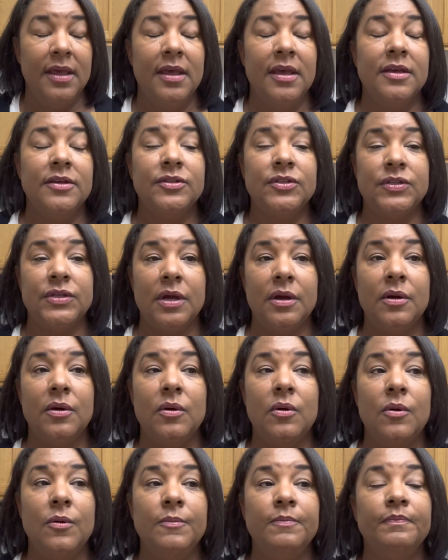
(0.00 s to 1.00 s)

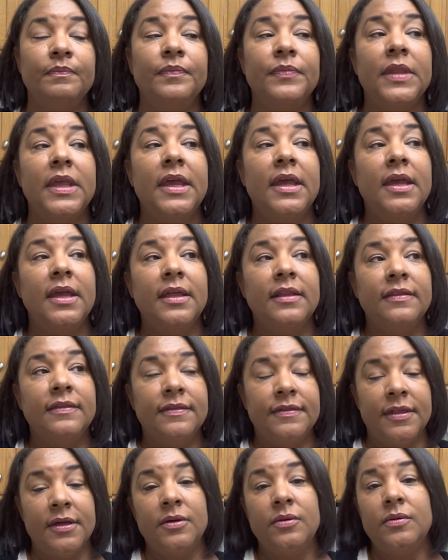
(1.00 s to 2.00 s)
So,
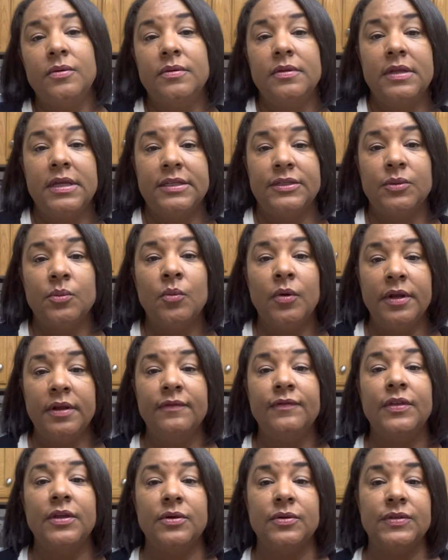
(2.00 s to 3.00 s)
though it's one
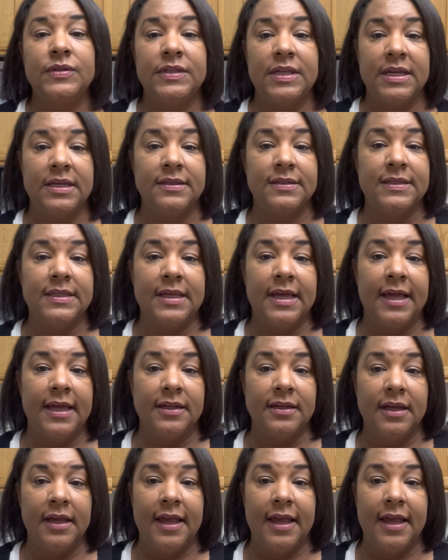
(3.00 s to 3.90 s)
of those things that